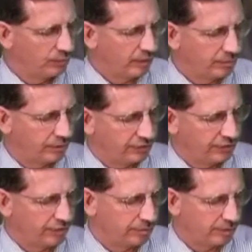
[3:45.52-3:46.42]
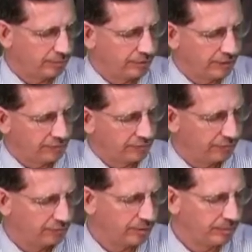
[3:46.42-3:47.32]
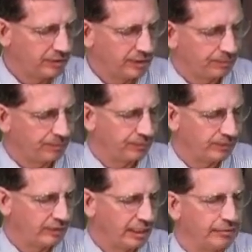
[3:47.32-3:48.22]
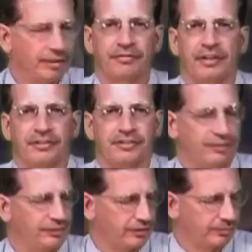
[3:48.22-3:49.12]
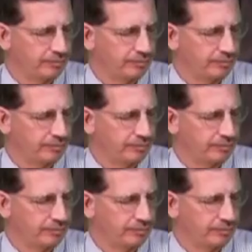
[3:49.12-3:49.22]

I'm going to start by rolling from the egg crate fractions.